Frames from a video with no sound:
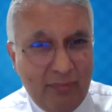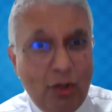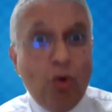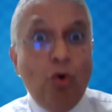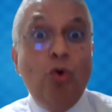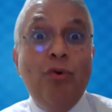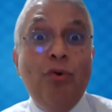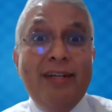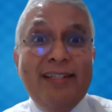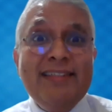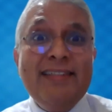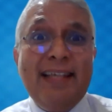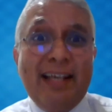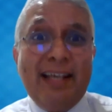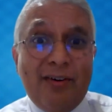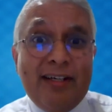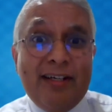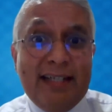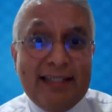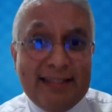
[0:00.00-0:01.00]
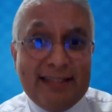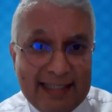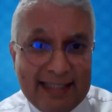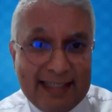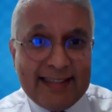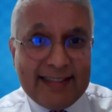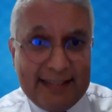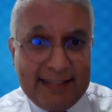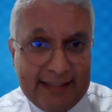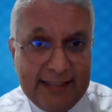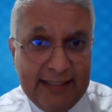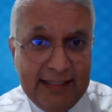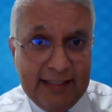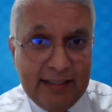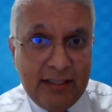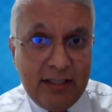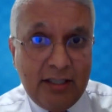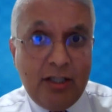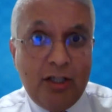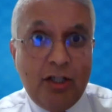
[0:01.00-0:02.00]
Or is there a necessity
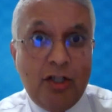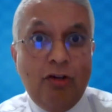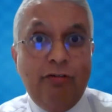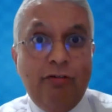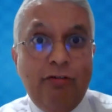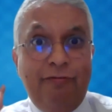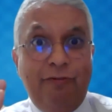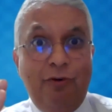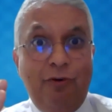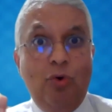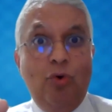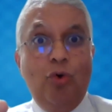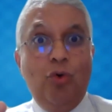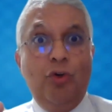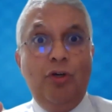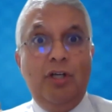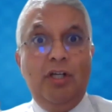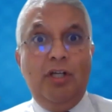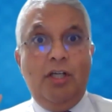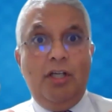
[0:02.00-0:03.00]
for